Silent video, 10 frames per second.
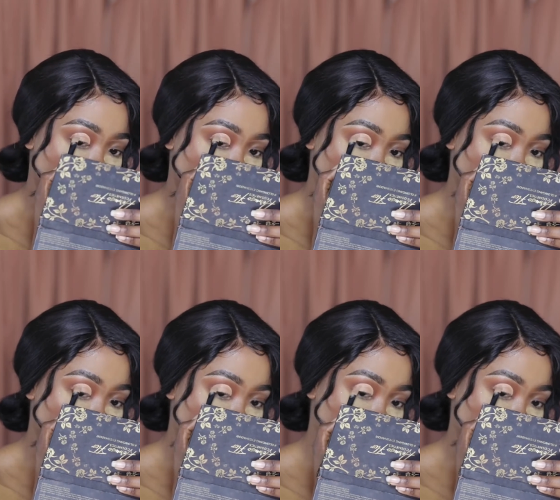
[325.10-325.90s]
to like and
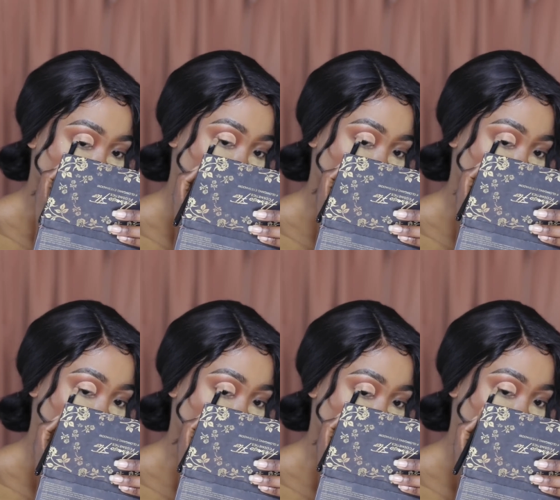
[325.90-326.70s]
comment.
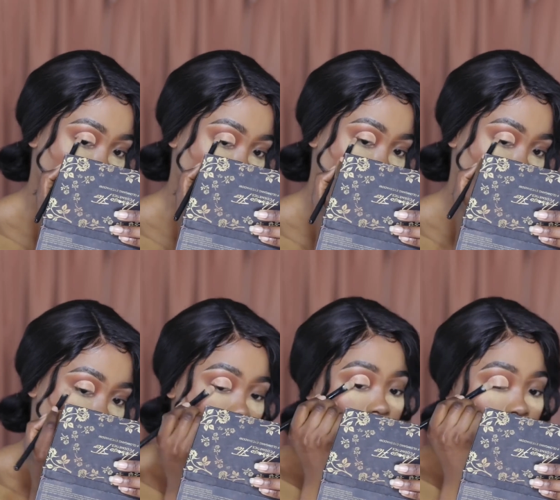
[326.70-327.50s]
So yeah,
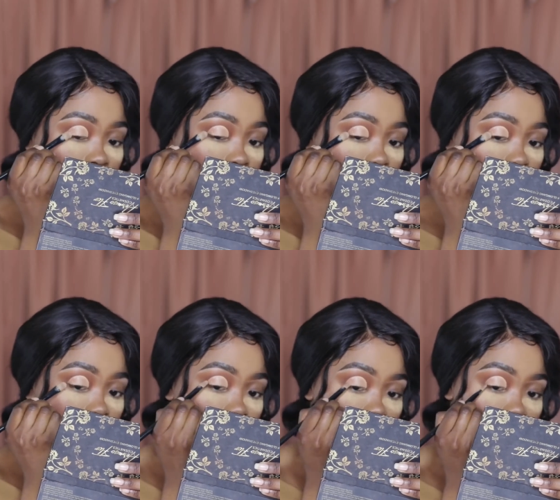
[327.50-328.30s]
this is what we're doing.
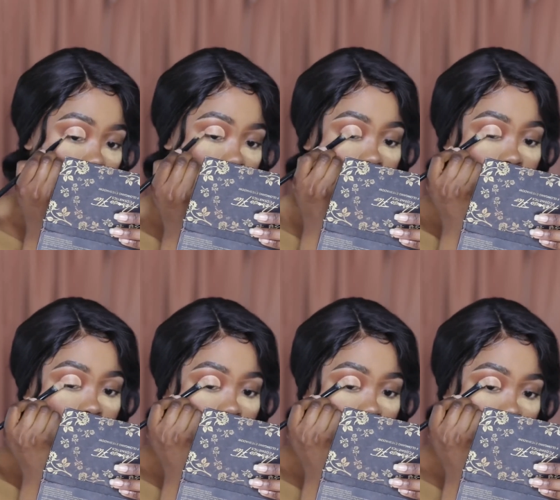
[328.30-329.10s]
Let's continue the
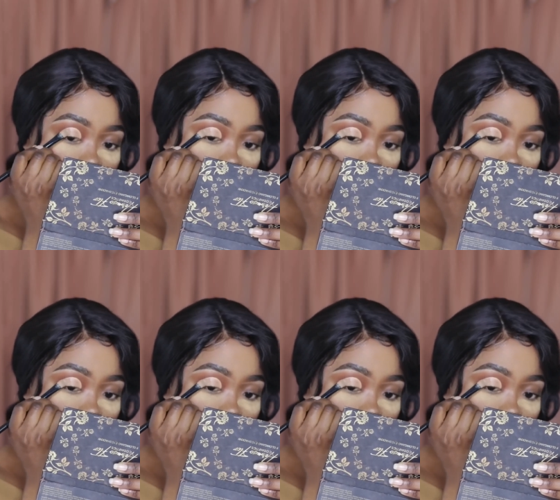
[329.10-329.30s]
video.